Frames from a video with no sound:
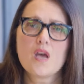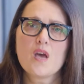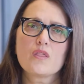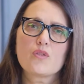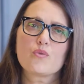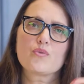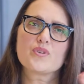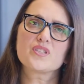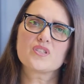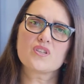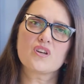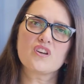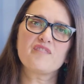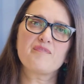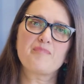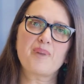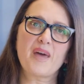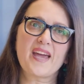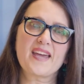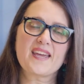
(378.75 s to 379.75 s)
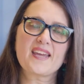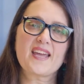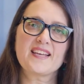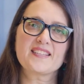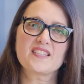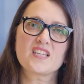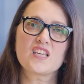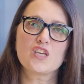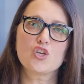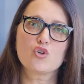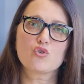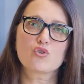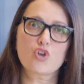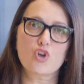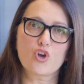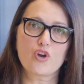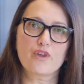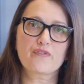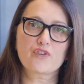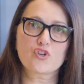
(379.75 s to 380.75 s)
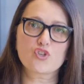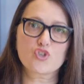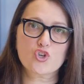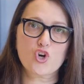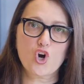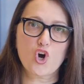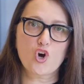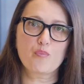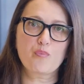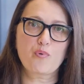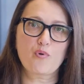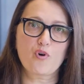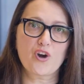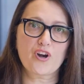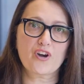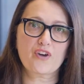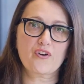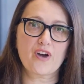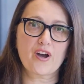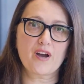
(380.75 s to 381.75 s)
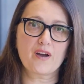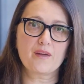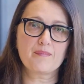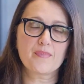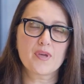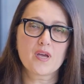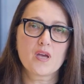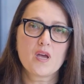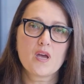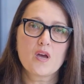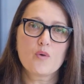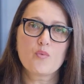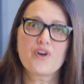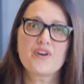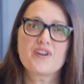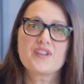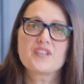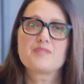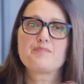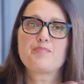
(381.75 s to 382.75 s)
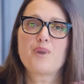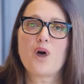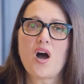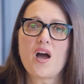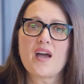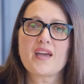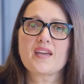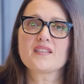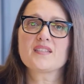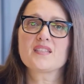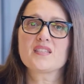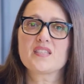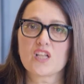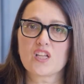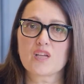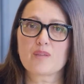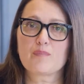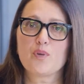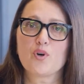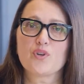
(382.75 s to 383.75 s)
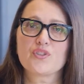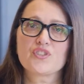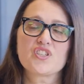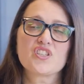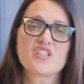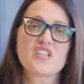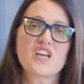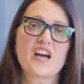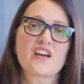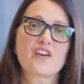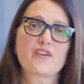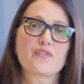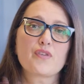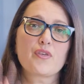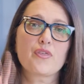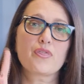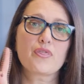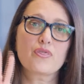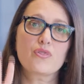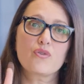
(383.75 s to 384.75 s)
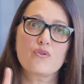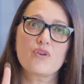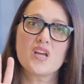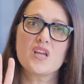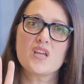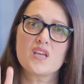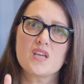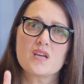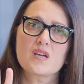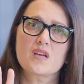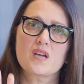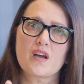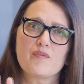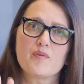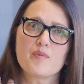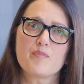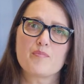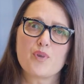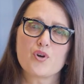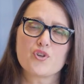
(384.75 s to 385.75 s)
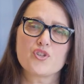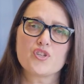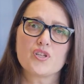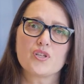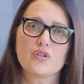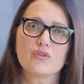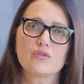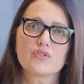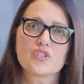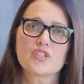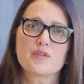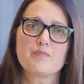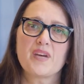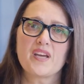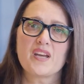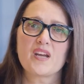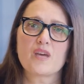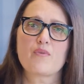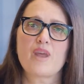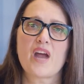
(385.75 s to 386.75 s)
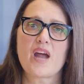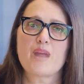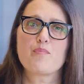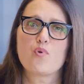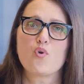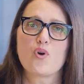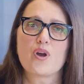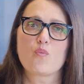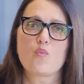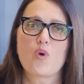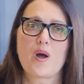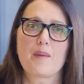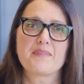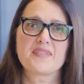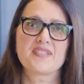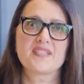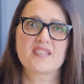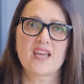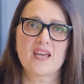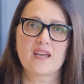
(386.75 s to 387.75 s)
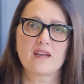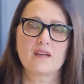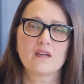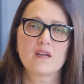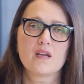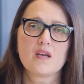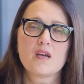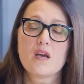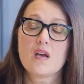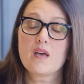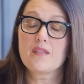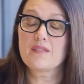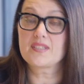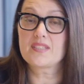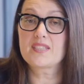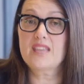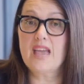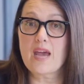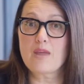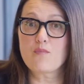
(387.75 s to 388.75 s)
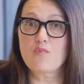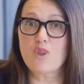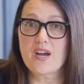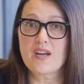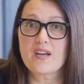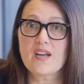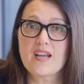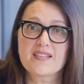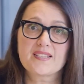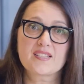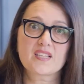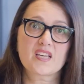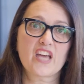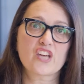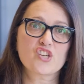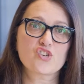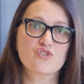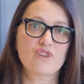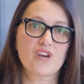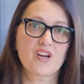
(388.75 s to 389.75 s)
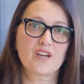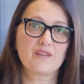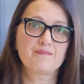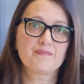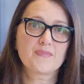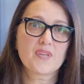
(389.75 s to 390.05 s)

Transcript: The Reserve Bank has a yield curve control program where it is buying and selling bonds to target the 3-year government bond yield to be at around 0.1%, the same rate as the cash rate.